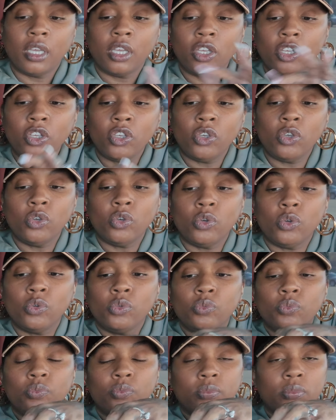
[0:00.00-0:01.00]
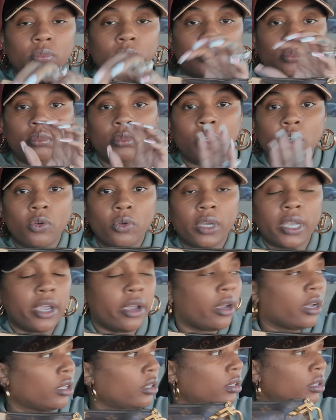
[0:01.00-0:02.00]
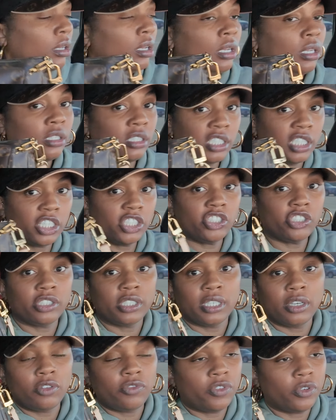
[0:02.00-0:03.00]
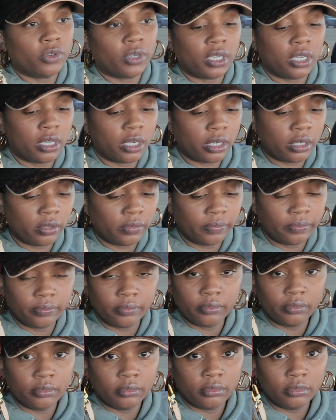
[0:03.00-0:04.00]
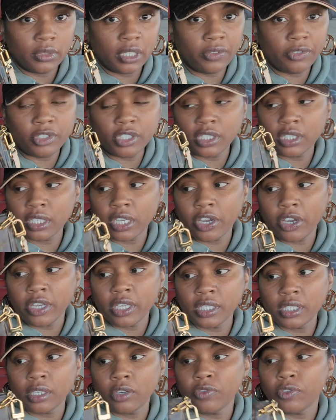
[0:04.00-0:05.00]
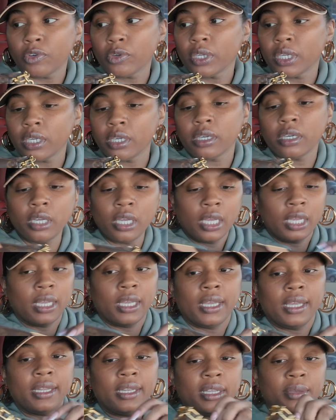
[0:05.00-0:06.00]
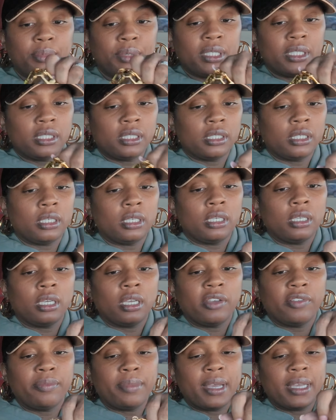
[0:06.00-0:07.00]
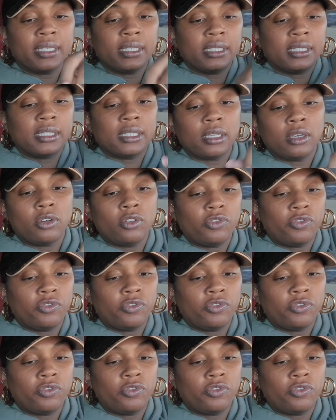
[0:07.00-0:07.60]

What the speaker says: you don't carry just your cell phone in here. If you just carry your cell phone in here. And let me see if my cell